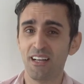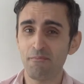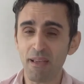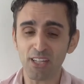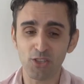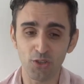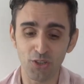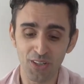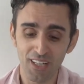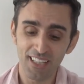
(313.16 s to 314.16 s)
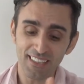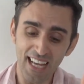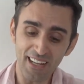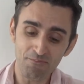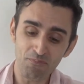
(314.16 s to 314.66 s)
Make sure
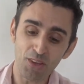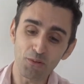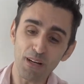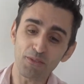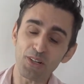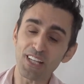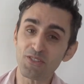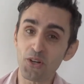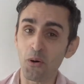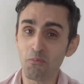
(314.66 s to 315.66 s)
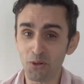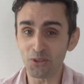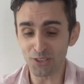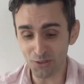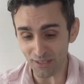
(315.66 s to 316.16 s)
that the weather is not
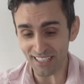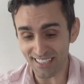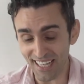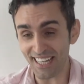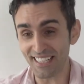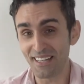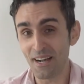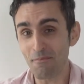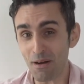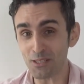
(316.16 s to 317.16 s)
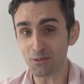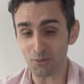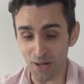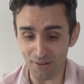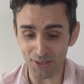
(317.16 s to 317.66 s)
more than 29 miles
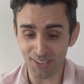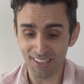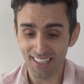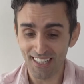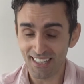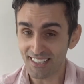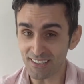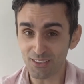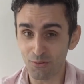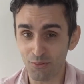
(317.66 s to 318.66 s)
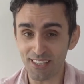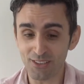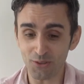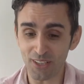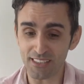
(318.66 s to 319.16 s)
per hour. Gusts of
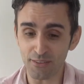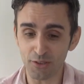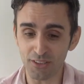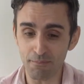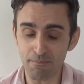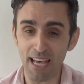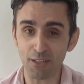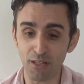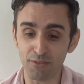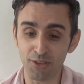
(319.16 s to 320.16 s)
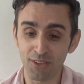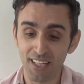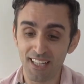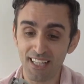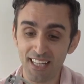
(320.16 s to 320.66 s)
winds, all that stuff, because in bad weather,
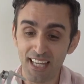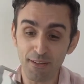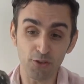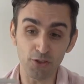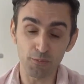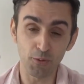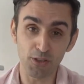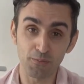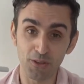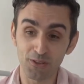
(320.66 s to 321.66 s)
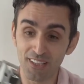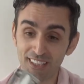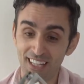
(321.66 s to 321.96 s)
even on sports mode,